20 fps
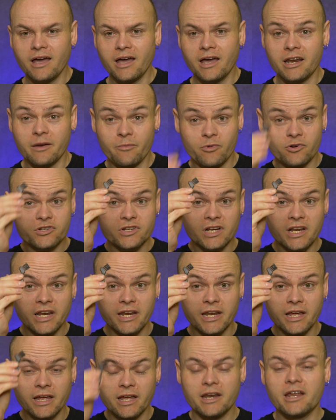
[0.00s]
and a brush to
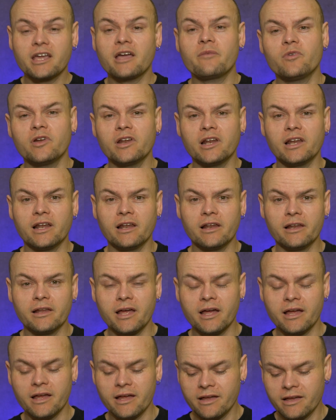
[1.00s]
clean it, and a couple of
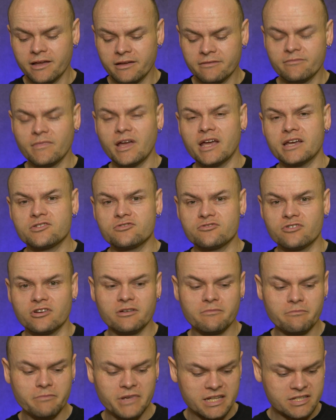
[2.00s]
little extra
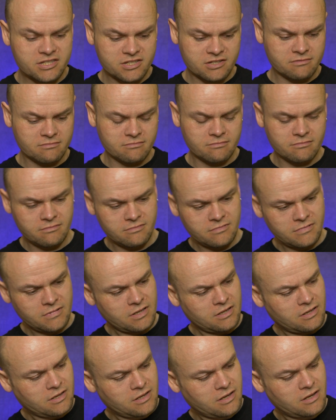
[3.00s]
bits. I don't
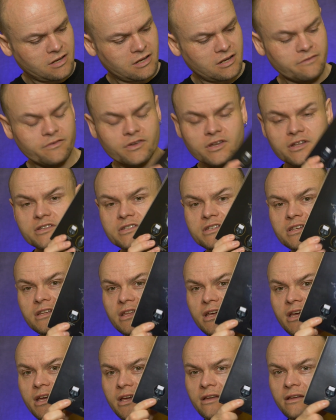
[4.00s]
know if you can see
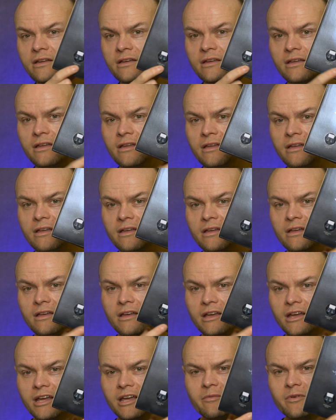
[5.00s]
there,
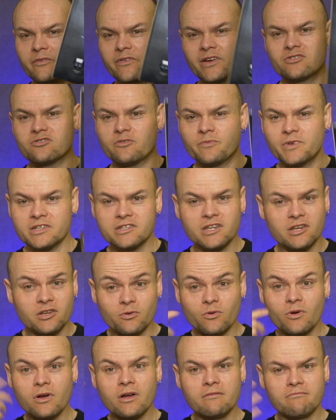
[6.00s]
a couple of extra bits to
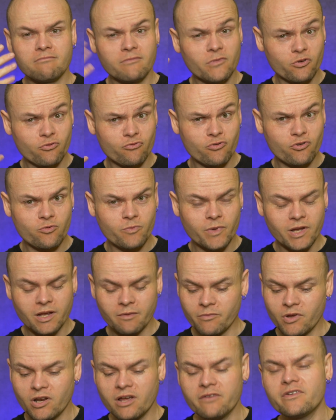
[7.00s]
do grooming,
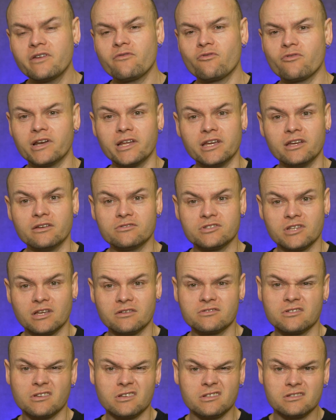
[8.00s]
but I've never really used
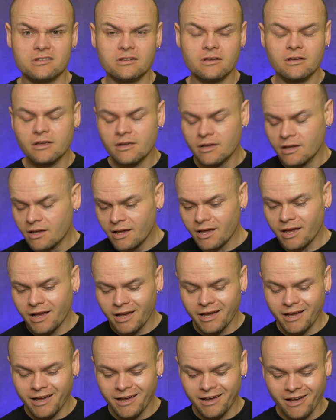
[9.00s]
those because
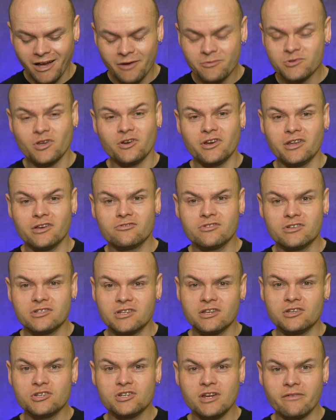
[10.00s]
I was only
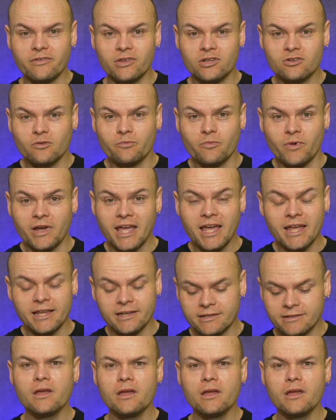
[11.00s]
interested in shaving the top of my head.